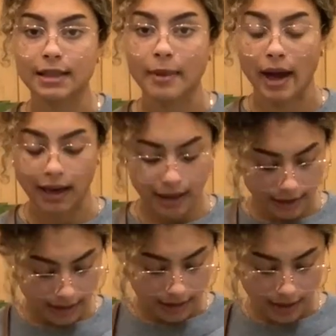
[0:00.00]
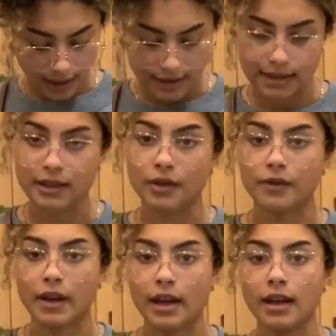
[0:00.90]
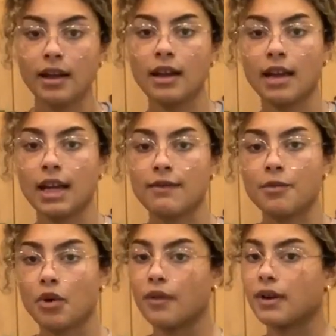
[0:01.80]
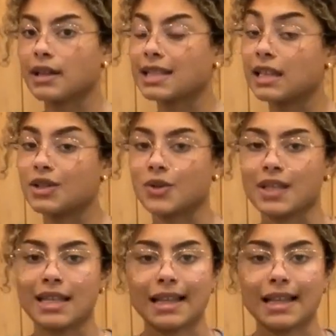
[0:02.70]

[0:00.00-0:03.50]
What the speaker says: the bag and still fit even more of your essentials in